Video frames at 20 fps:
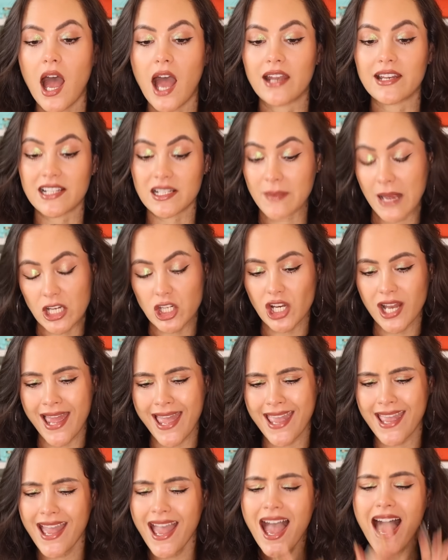and especially
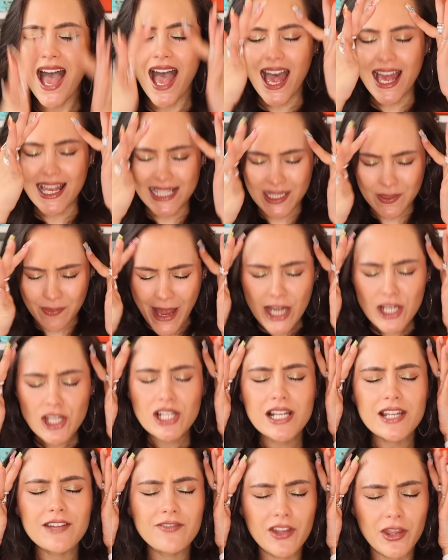
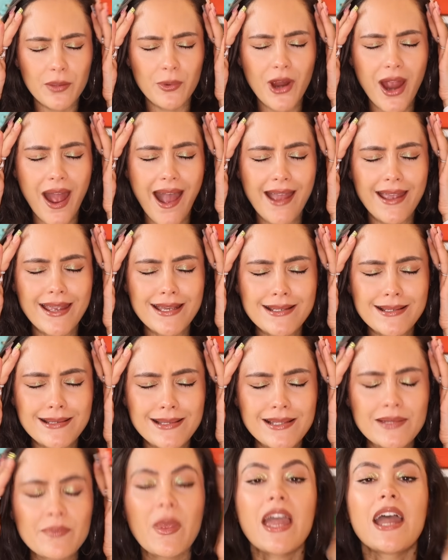for the
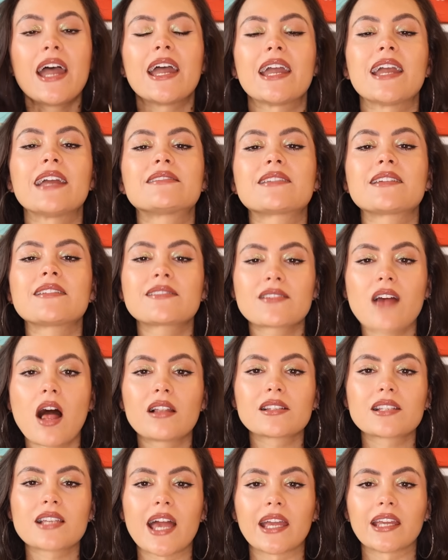price, it's
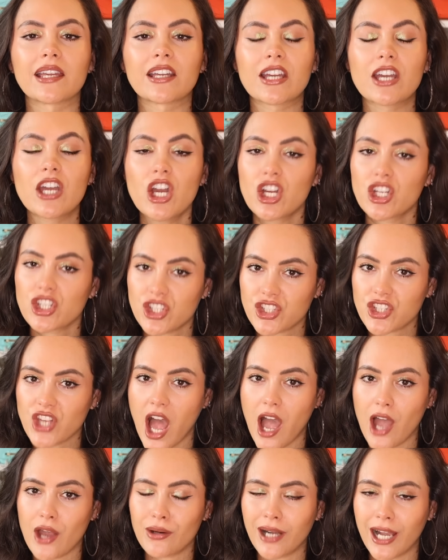insulting. So
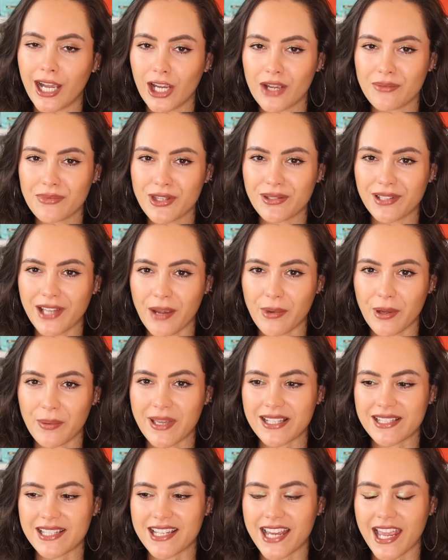I hope that you like my
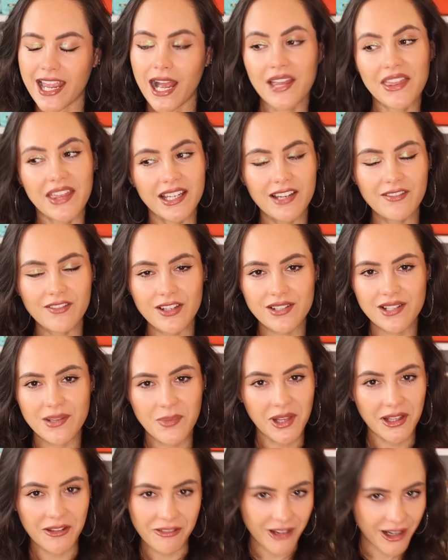picks today. I think I've got
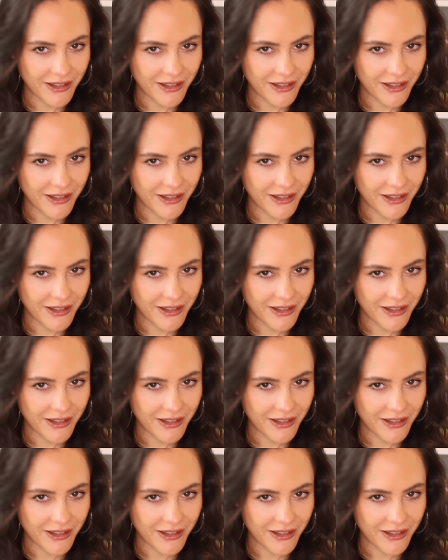something for